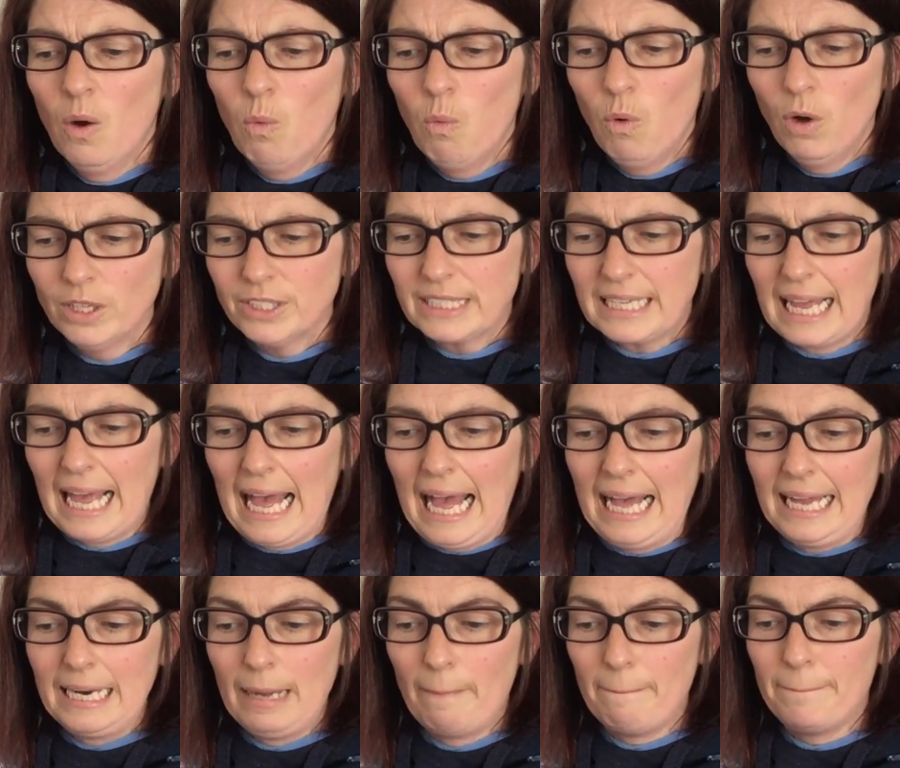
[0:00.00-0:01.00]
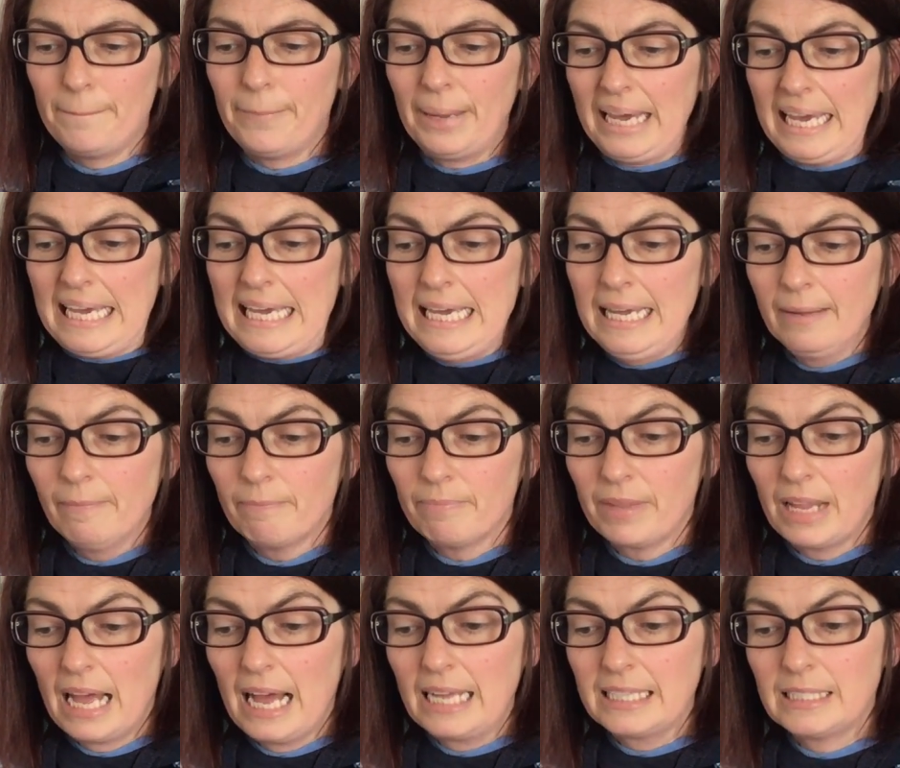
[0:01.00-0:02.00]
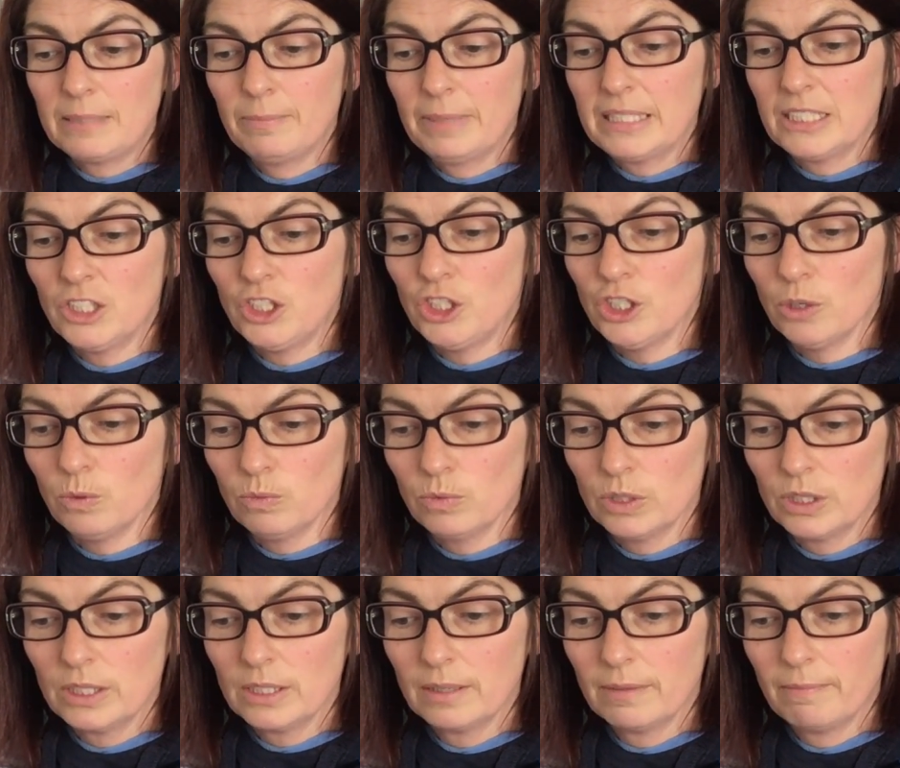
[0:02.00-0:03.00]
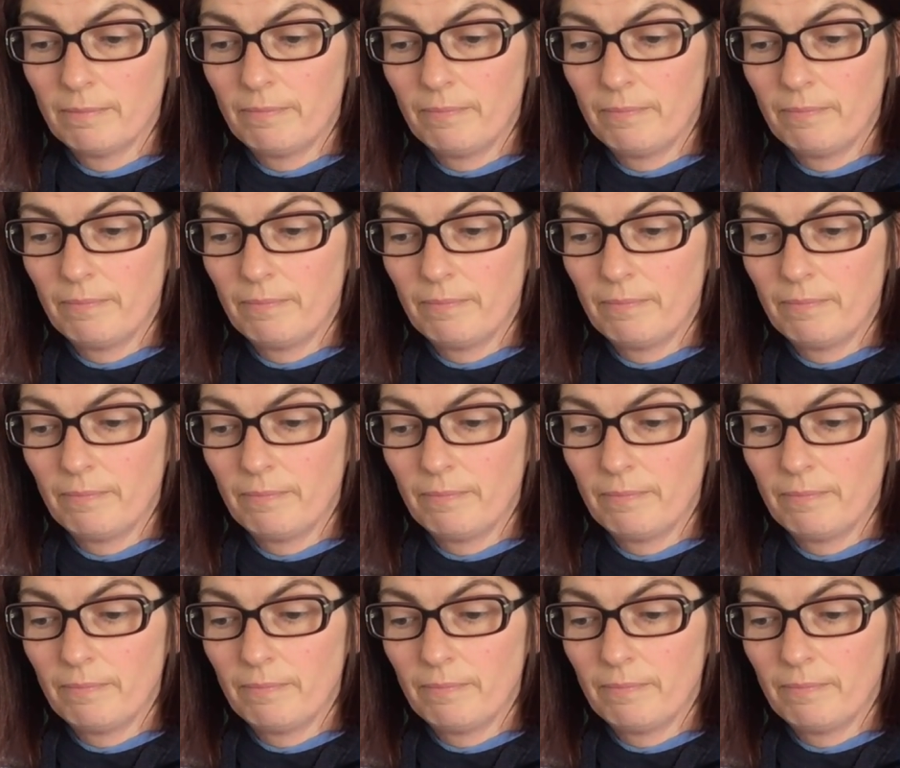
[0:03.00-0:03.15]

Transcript: What can it be? asked Mrs. Jones.